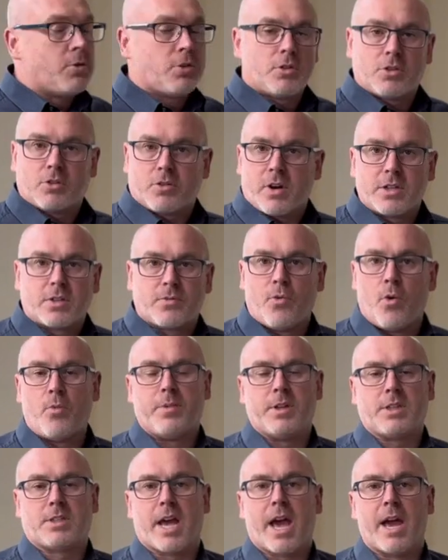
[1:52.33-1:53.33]
transform
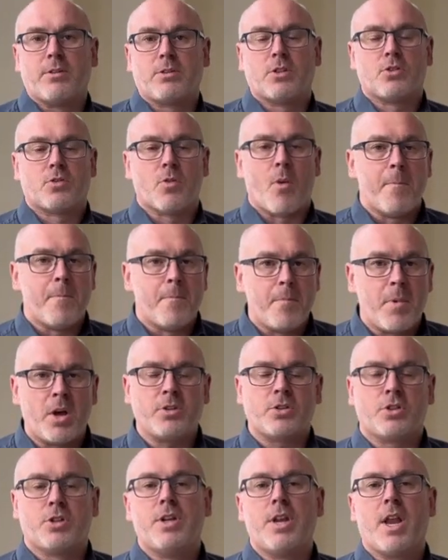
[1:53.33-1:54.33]
this house into a
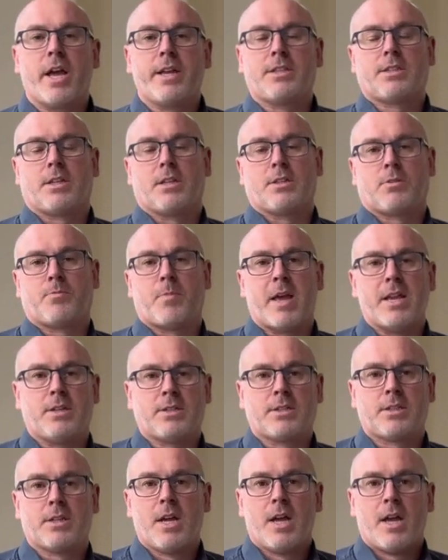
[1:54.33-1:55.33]
much nicer
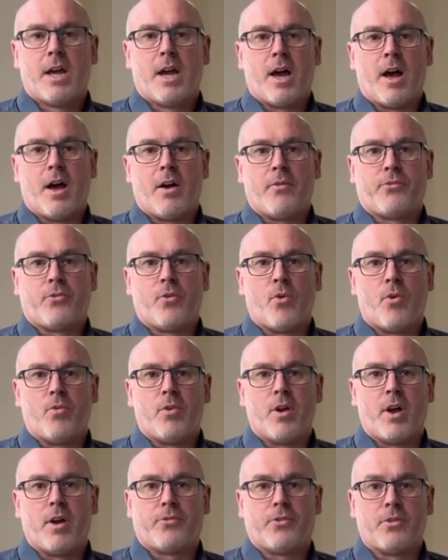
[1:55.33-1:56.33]
space for
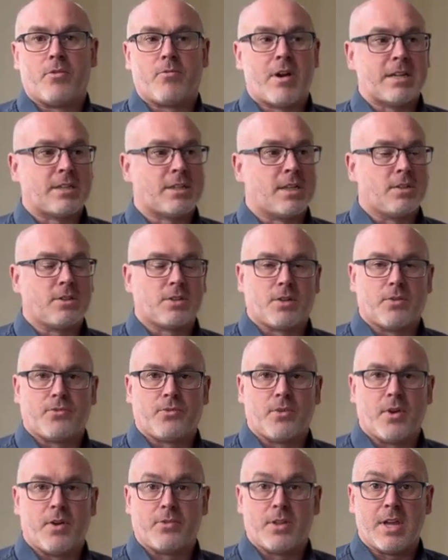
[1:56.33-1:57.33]
the residents
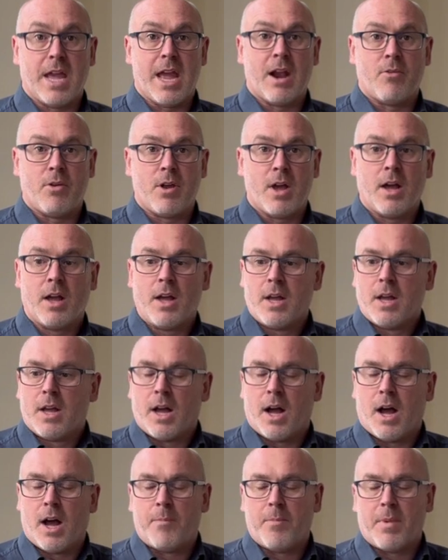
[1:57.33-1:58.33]
of the area,
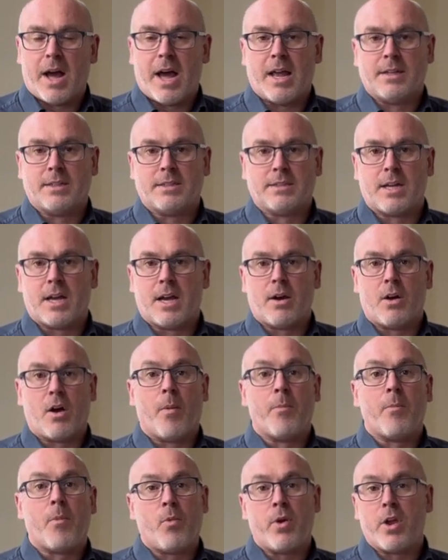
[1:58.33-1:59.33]

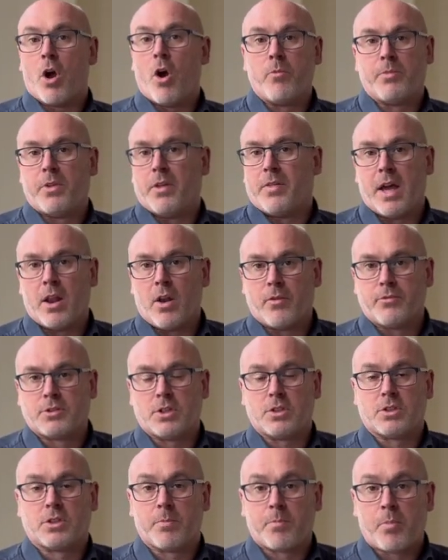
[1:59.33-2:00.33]
and we hope that they'll
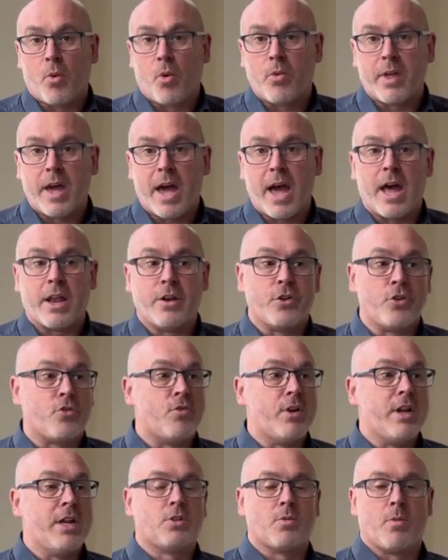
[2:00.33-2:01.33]
obviously support that and
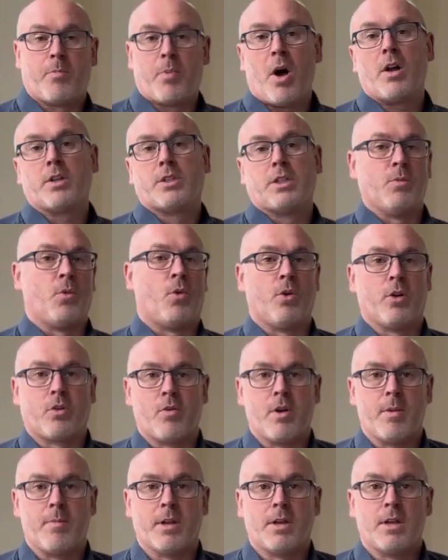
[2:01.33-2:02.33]
agree to a party wall
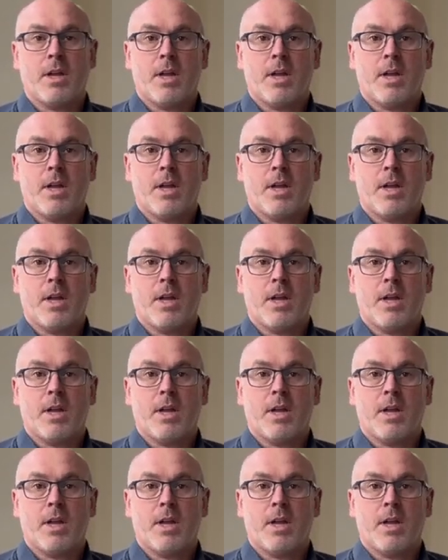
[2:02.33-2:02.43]
agreement